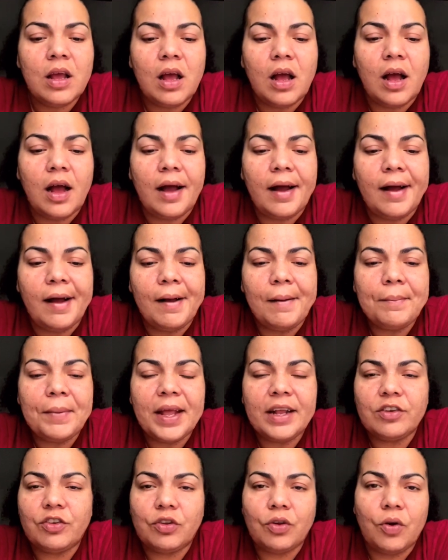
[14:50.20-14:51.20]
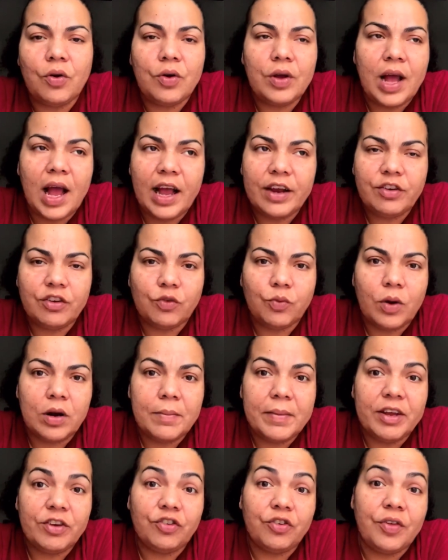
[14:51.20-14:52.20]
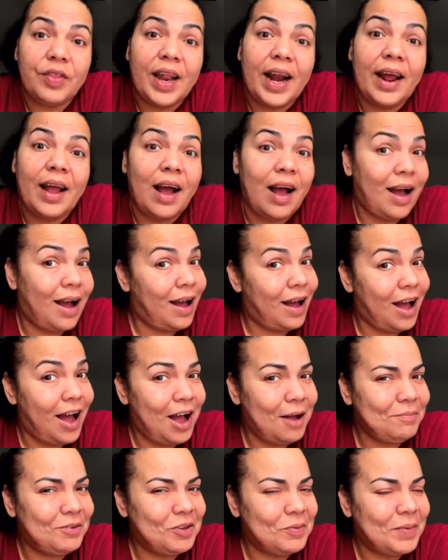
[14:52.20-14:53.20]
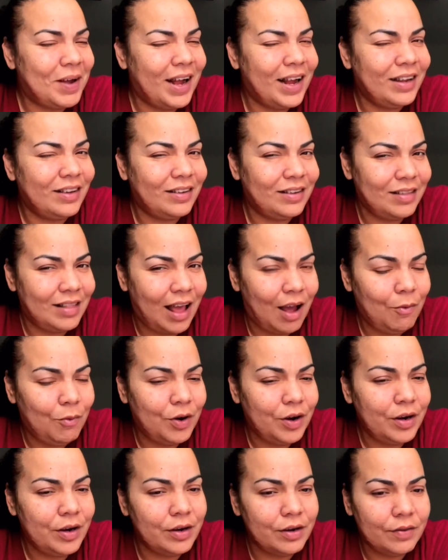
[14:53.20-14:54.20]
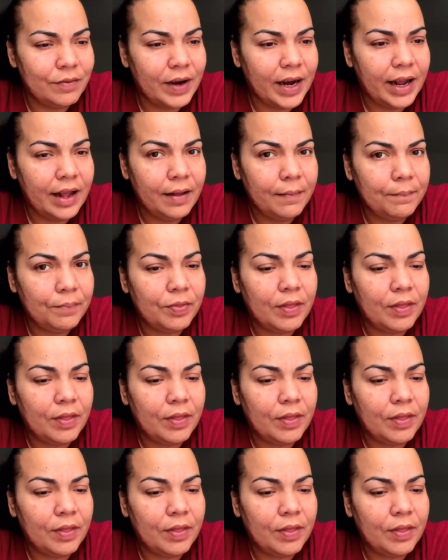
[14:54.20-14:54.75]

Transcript: Um, and so I just want to make sure that I optimize that word, right?